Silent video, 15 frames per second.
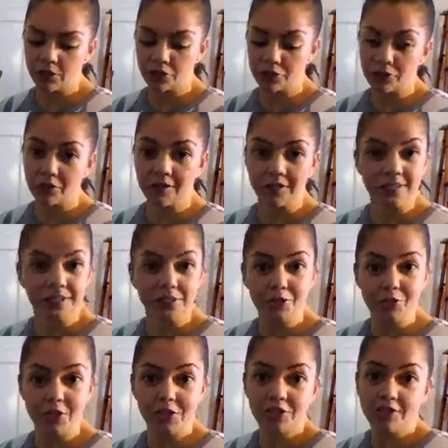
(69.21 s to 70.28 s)
control the
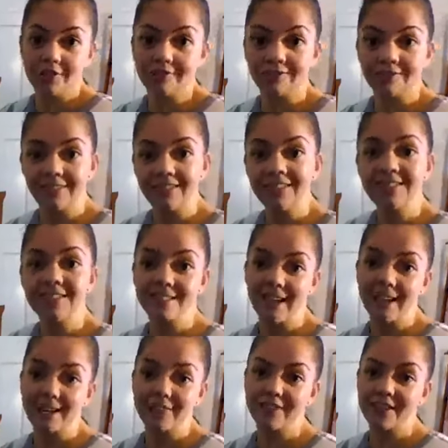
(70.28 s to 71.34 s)
situation
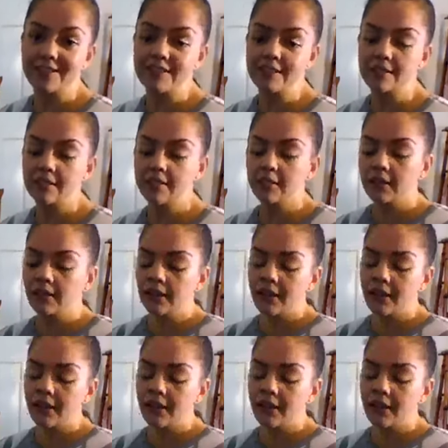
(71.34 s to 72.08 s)
inside of us.